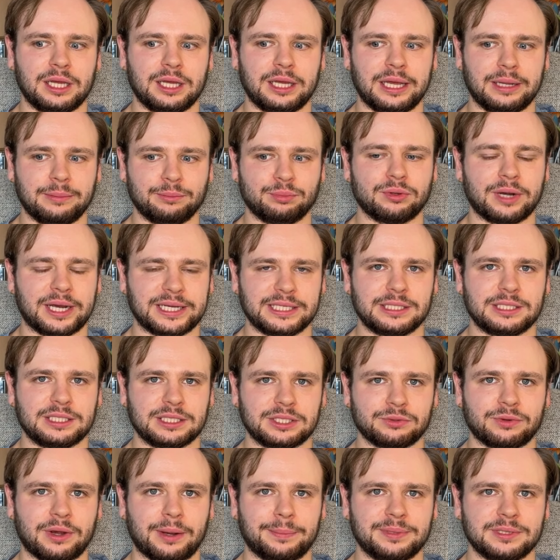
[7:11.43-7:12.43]
in price
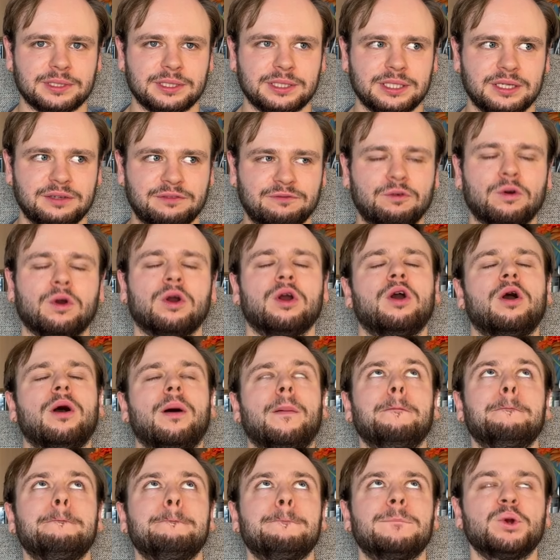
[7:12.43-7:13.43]
discrepancy for
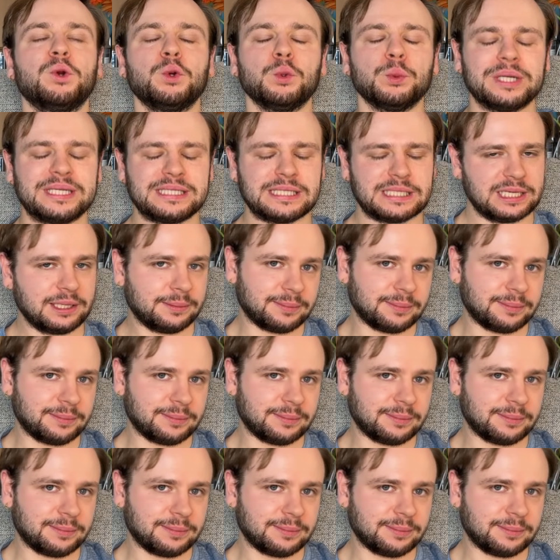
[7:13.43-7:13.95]
pretty